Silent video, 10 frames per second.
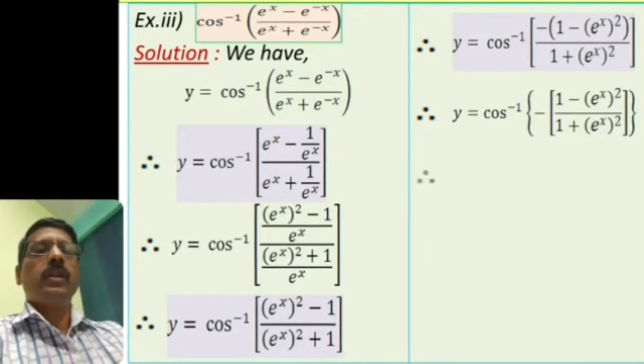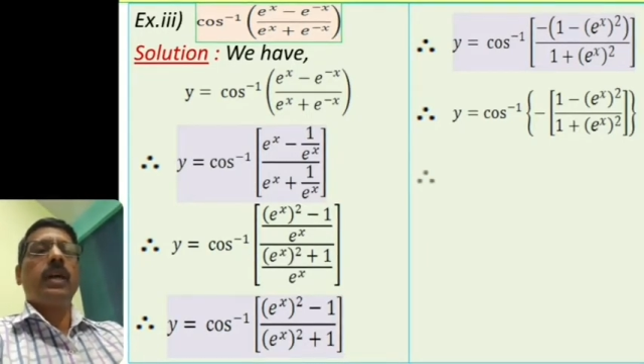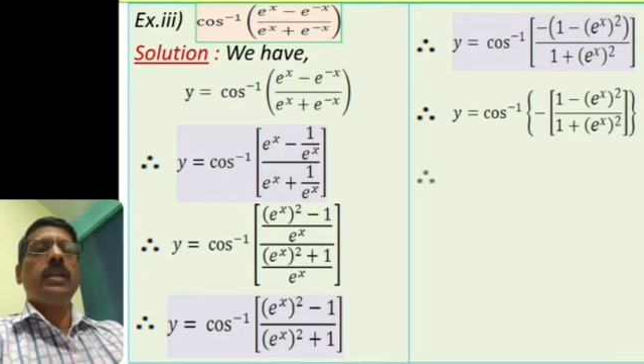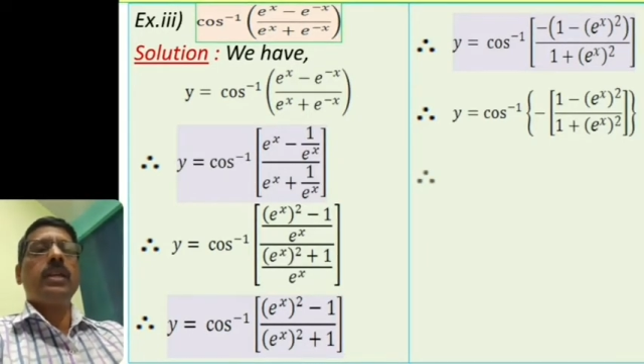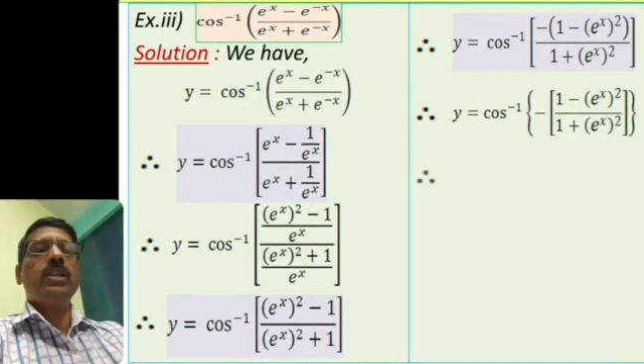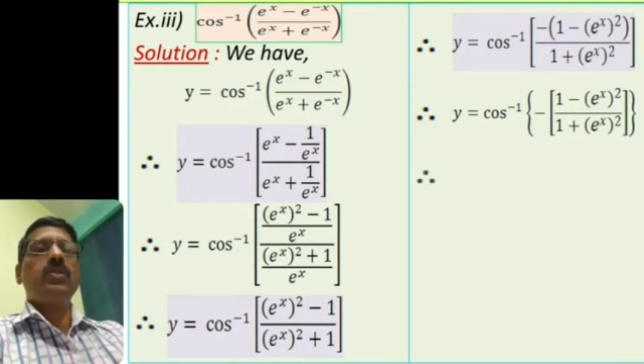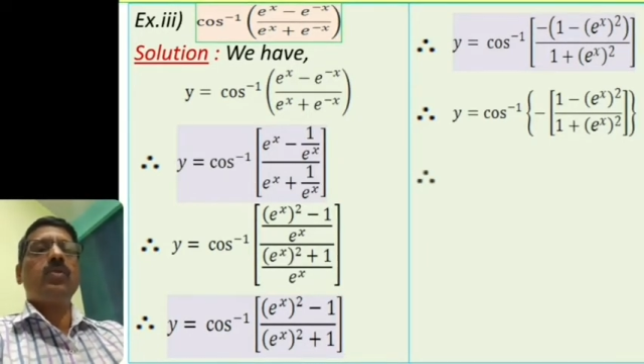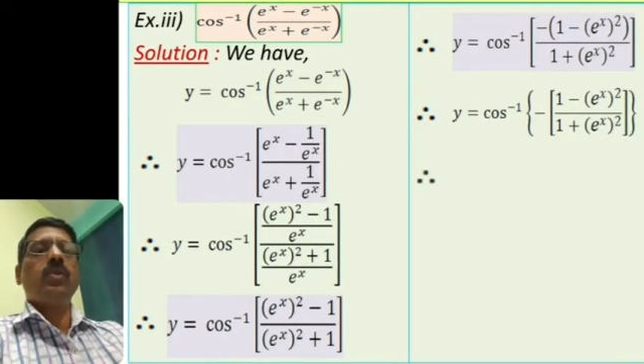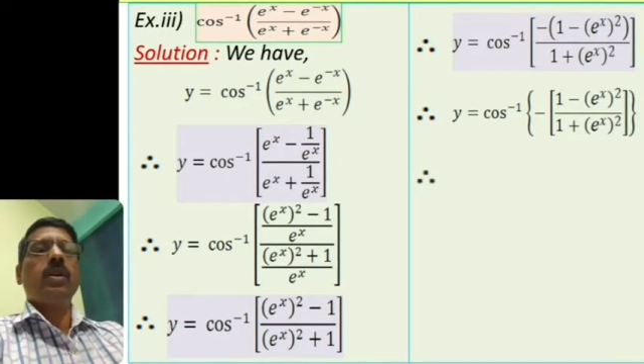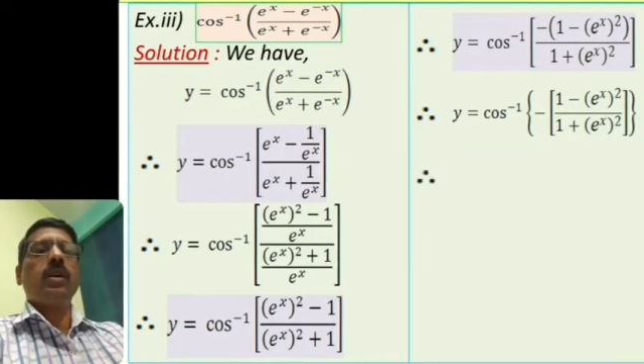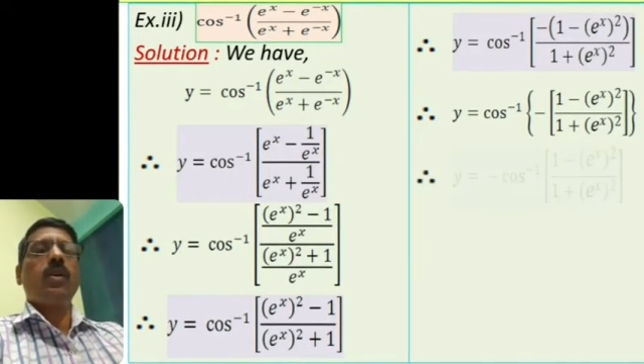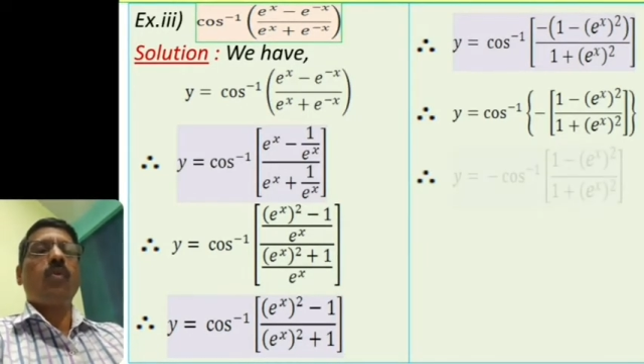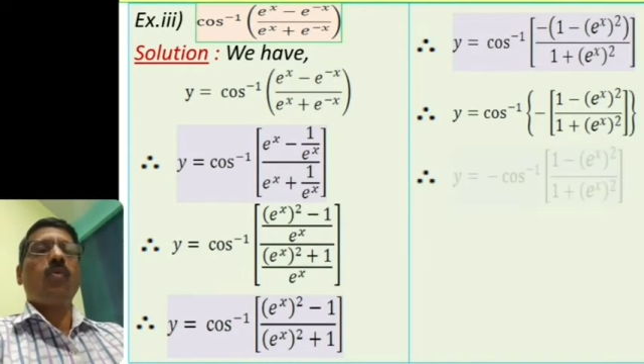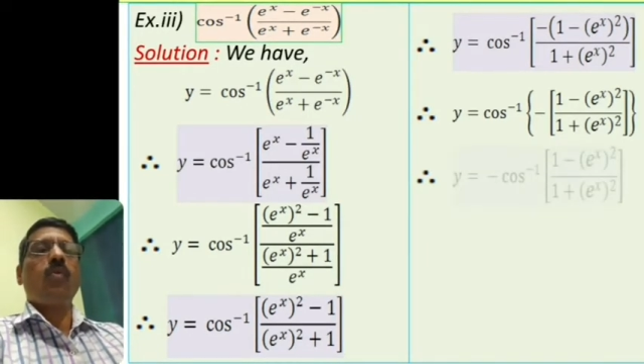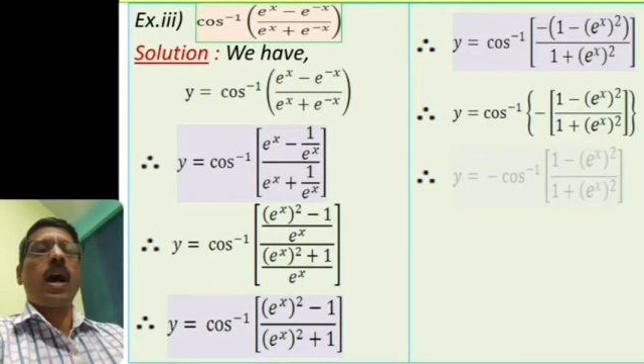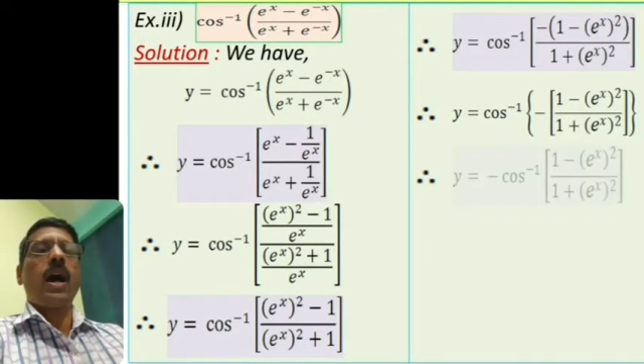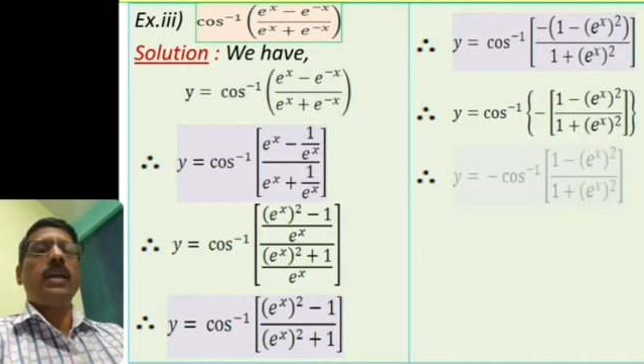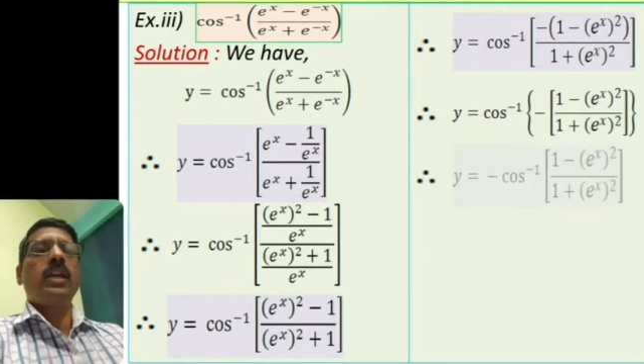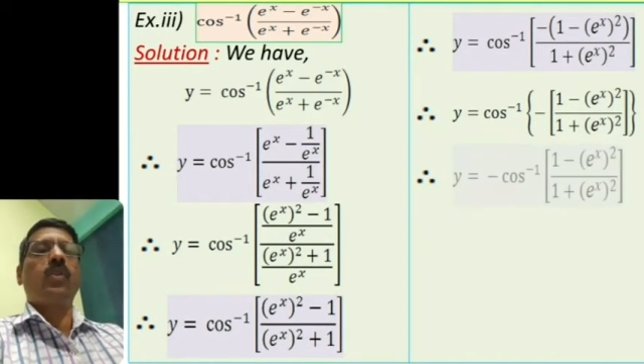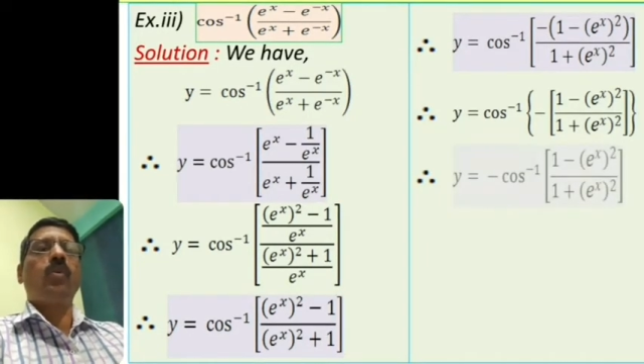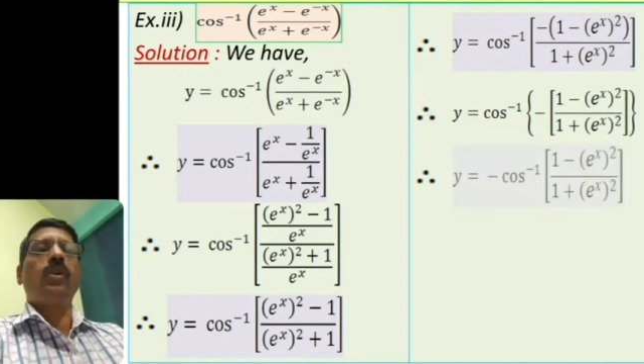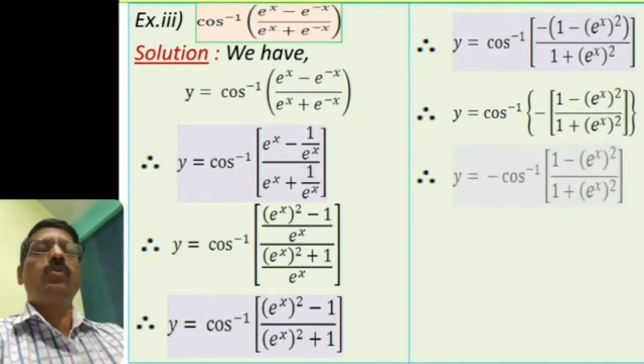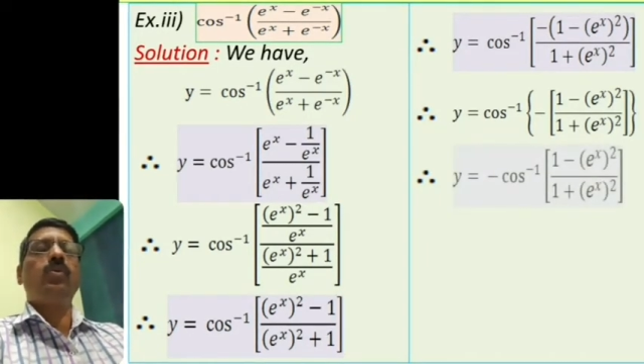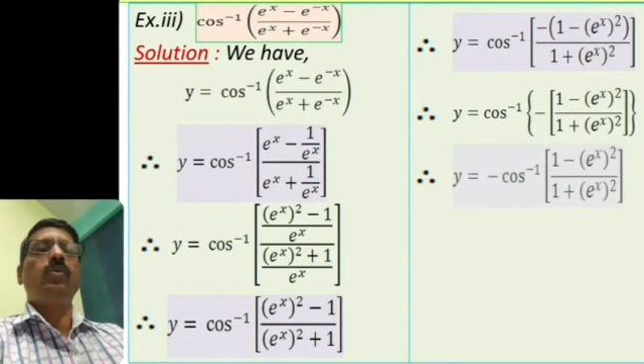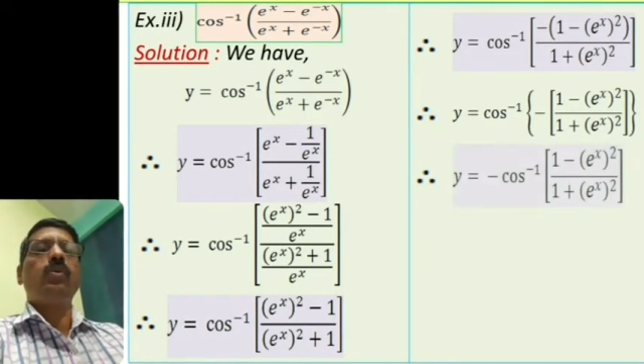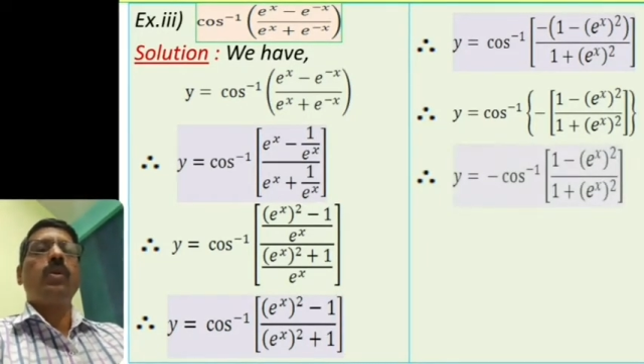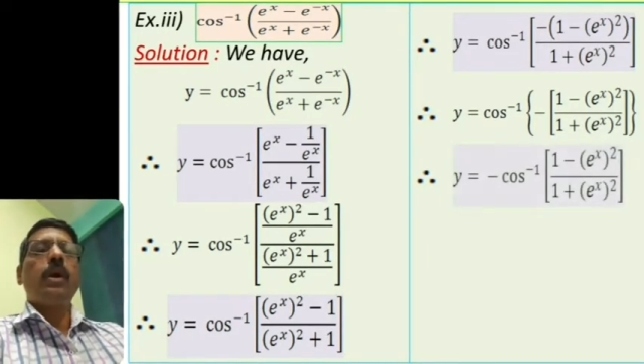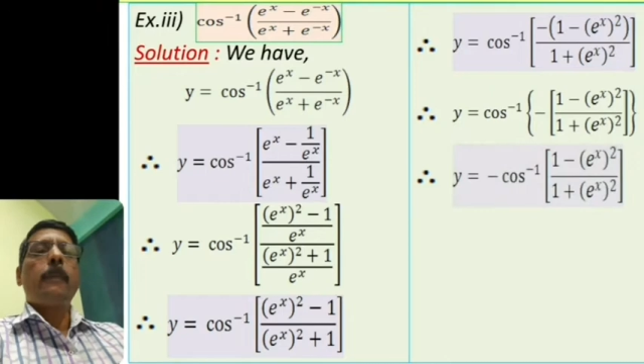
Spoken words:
that is y equal to